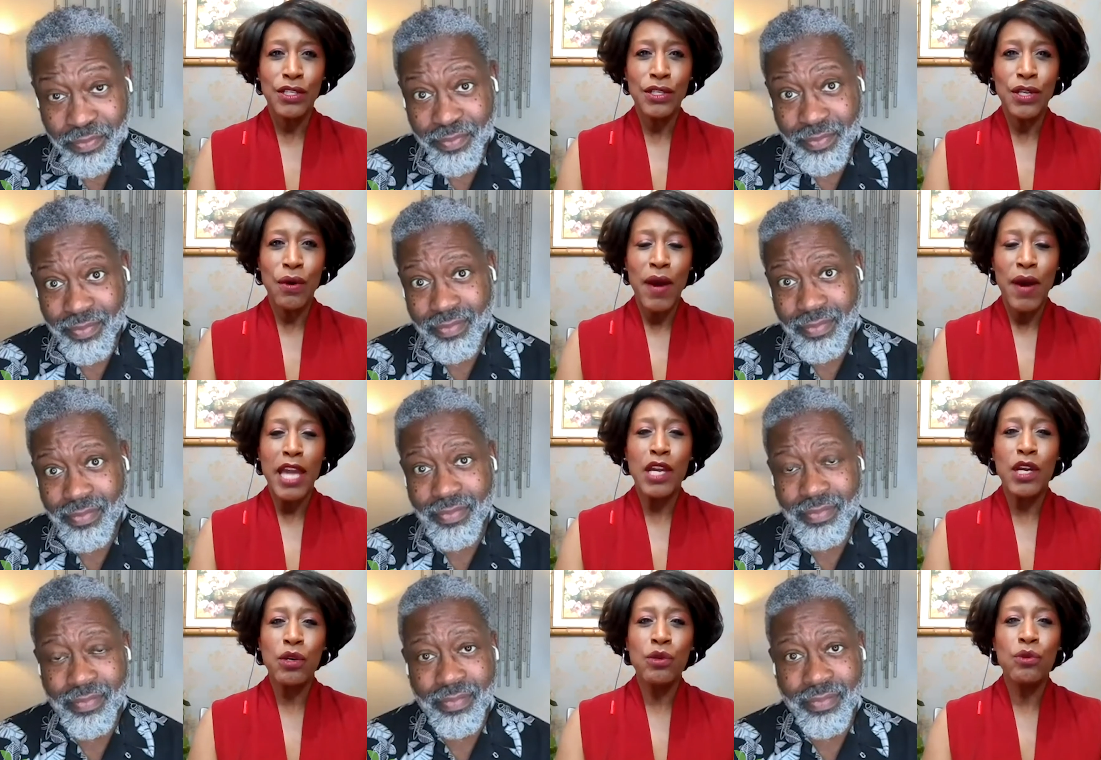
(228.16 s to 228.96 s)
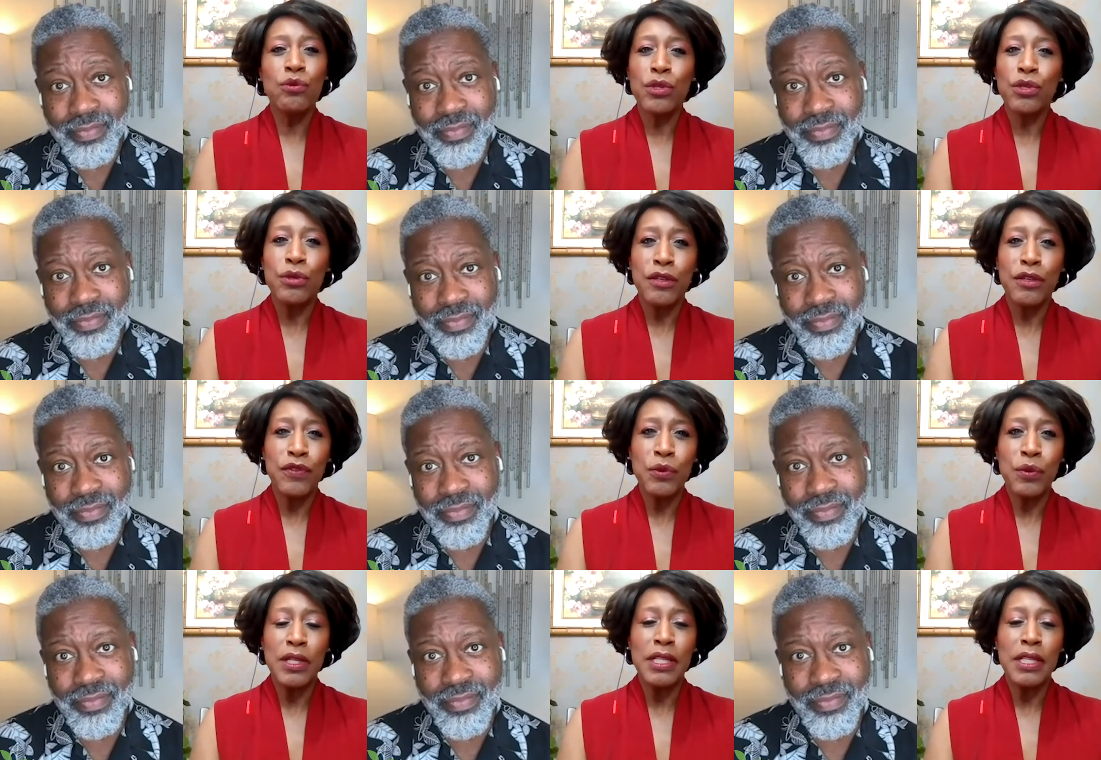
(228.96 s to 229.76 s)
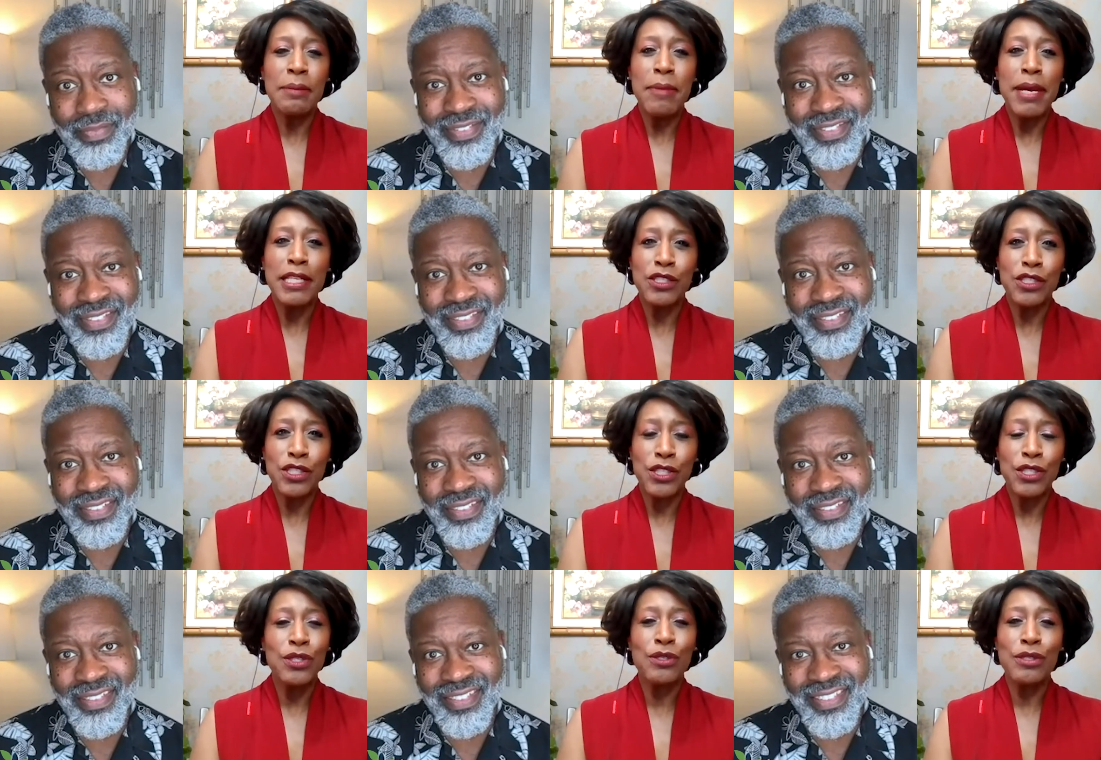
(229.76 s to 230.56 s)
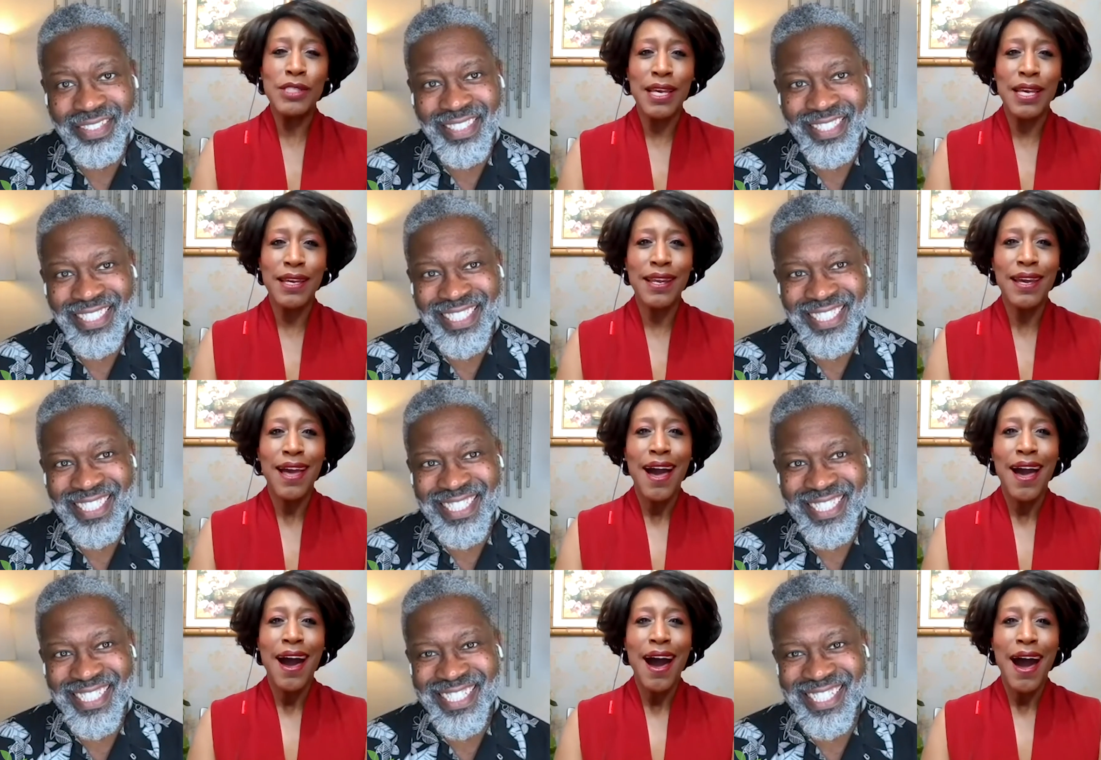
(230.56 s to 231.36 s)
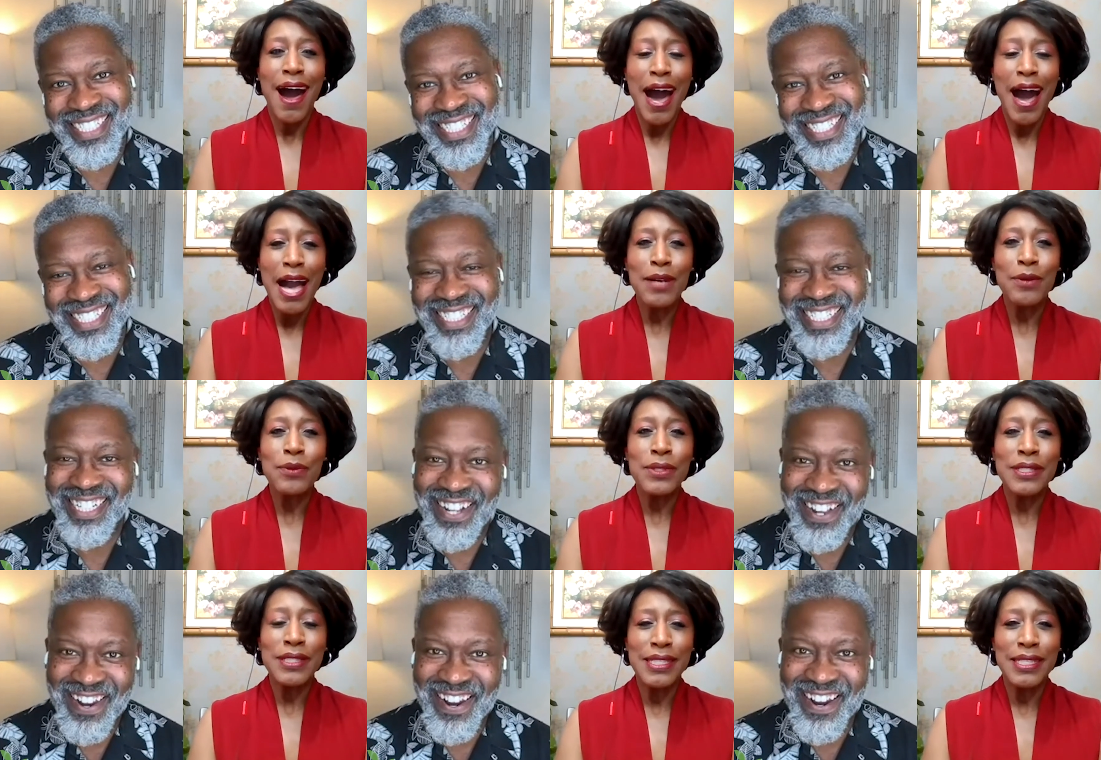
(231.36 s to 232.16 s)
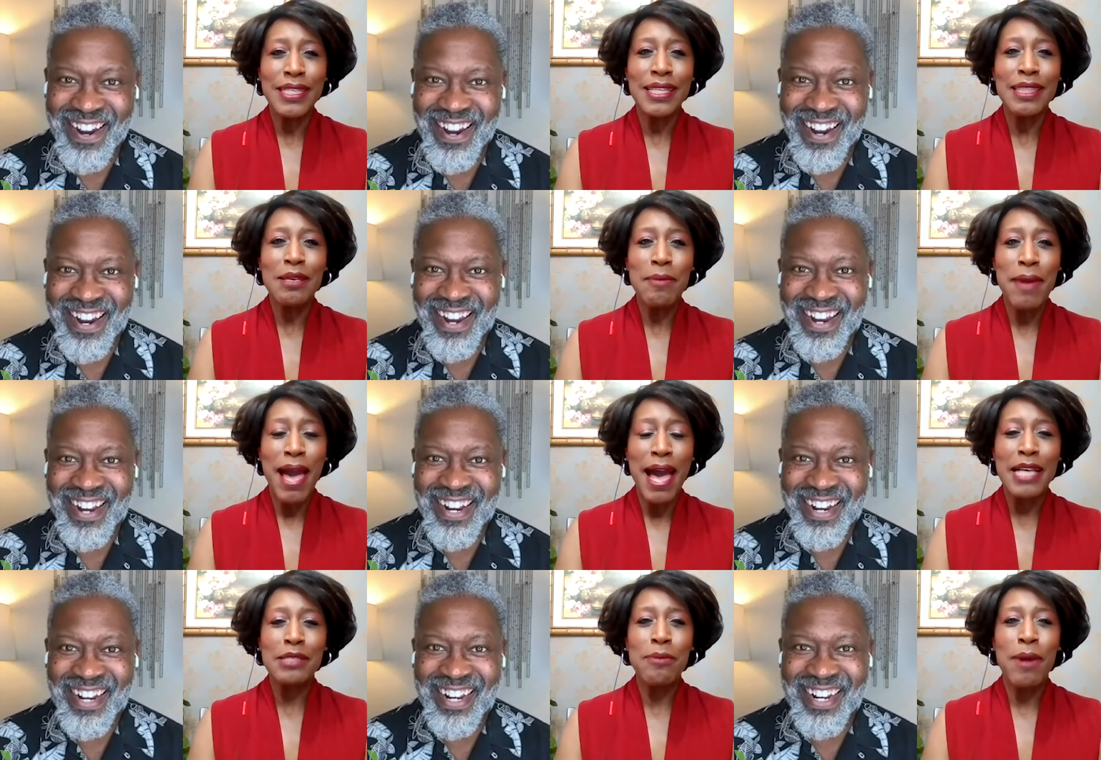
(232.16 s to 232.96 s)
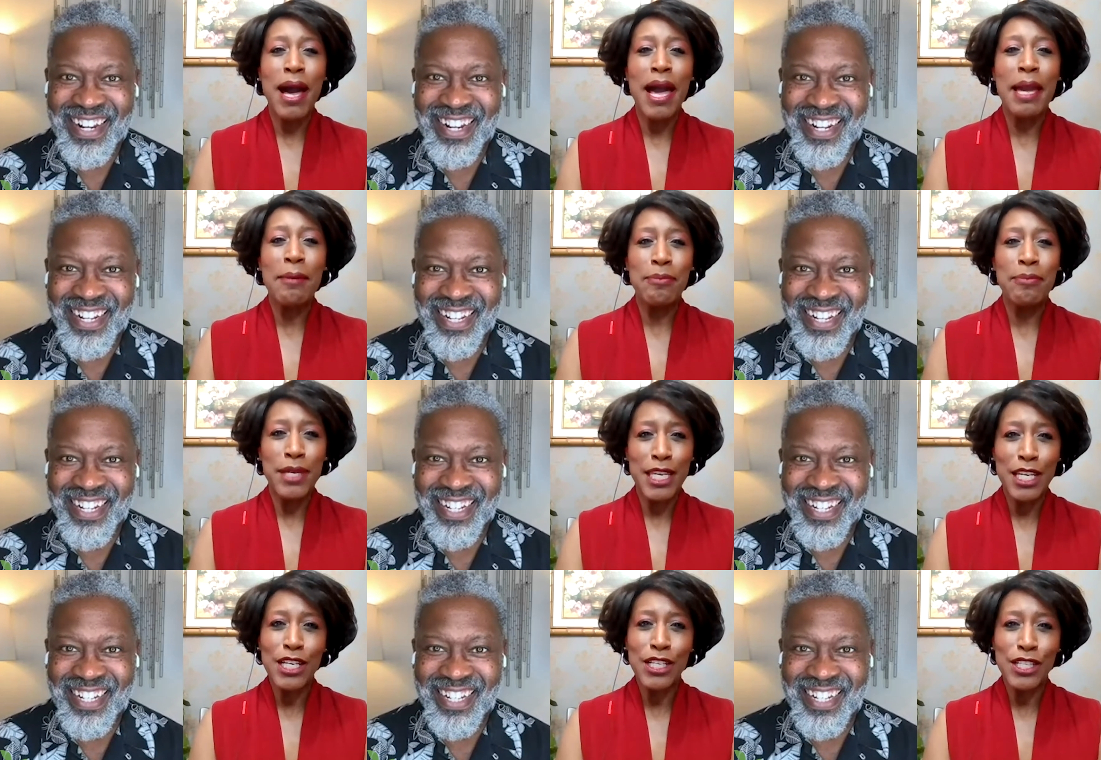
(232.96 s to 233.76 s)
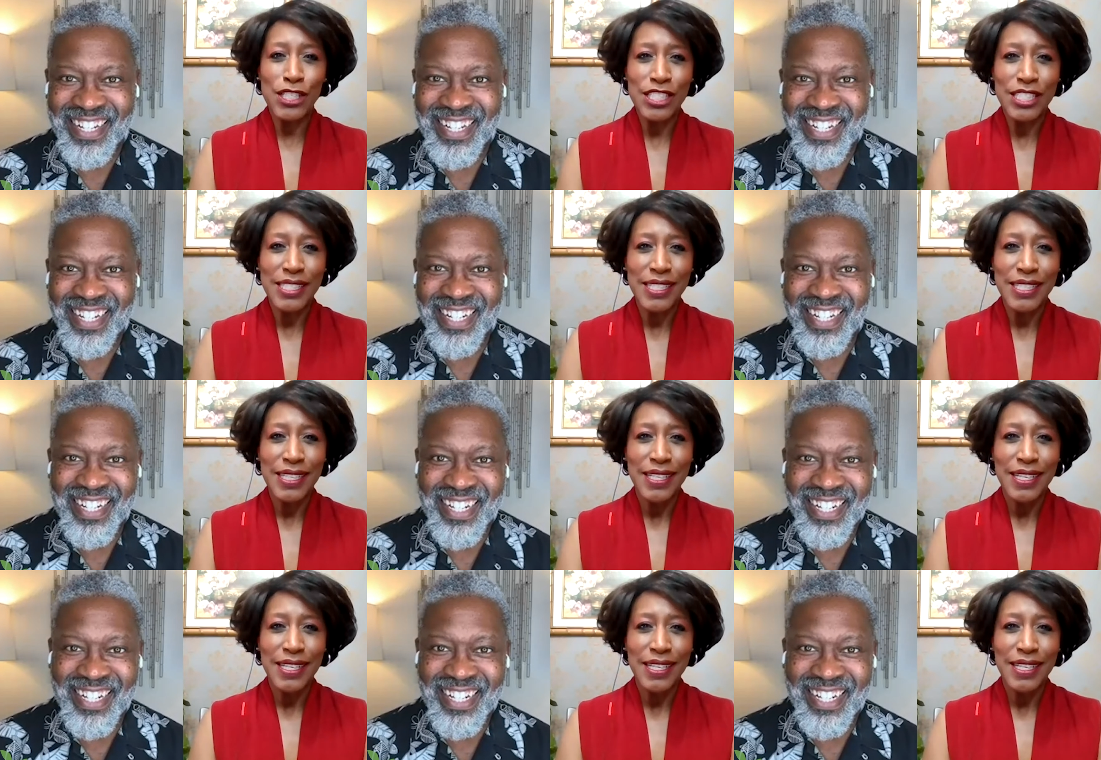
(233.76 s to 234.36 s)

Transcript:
Speaker 1: you know, a guru, if you will, and mentor to you, you said, I will look at them as my peers.